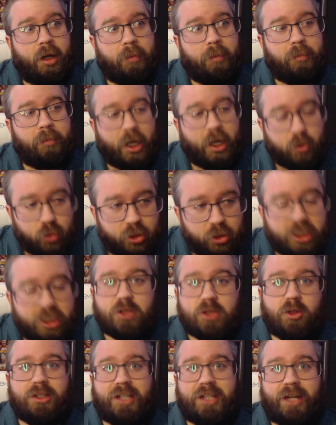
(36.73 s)
But I really
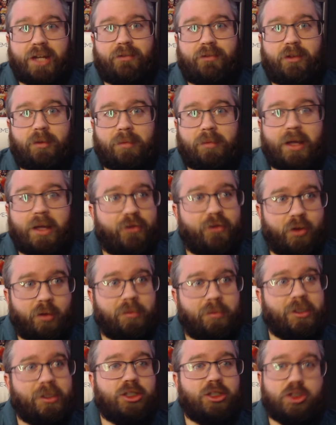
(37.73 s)
enjoyed that film. That
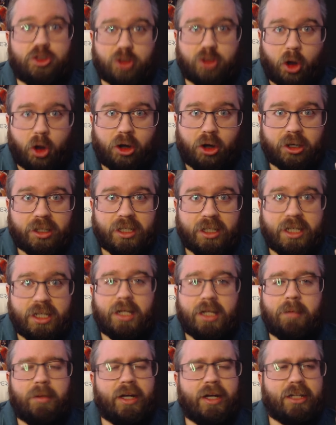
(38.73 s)
film is dark,
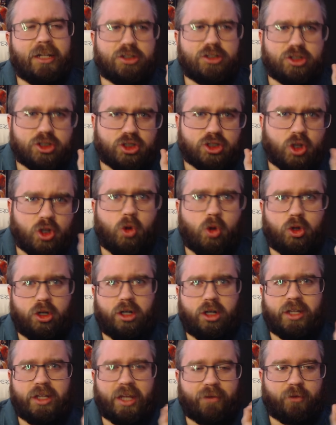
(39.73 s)
but it's so
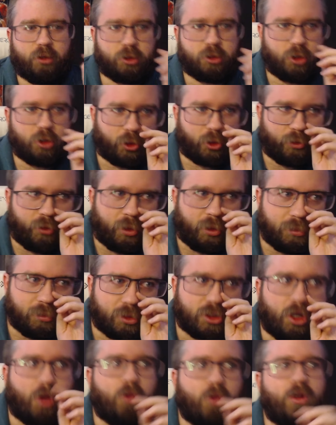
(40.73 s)
good, that first Joker film.
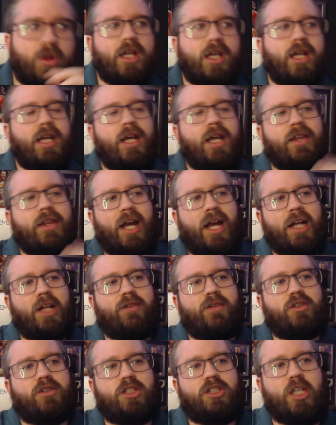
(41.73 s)
So the idea
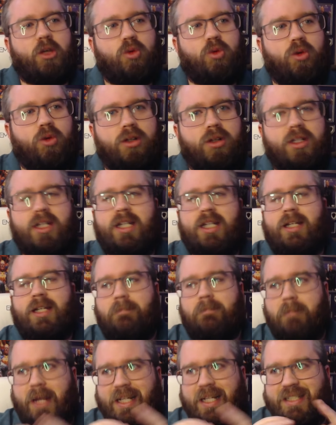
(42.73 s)
of a sequel,
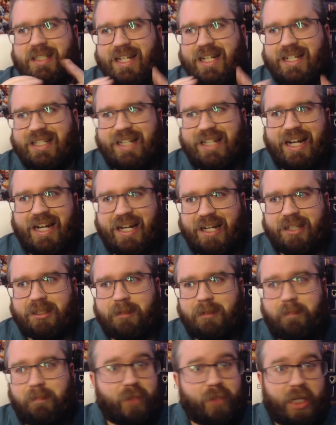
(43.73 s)
it didn't need
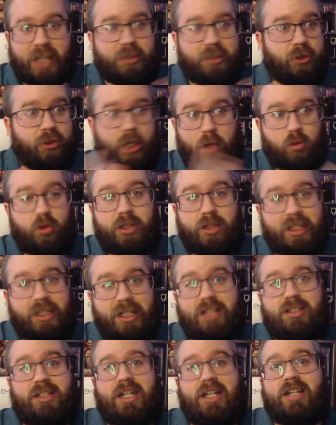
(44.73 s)
it. It really
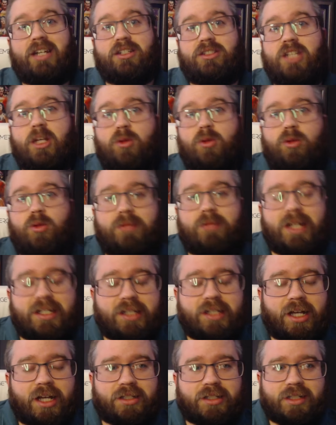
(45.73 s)
doesn't need a sequel. It
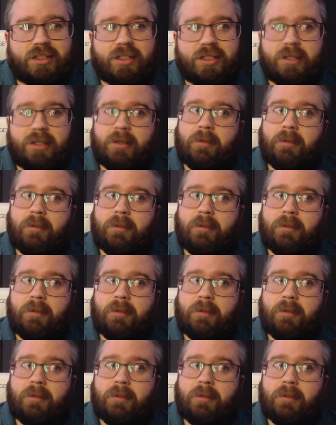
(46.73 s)
doesn't.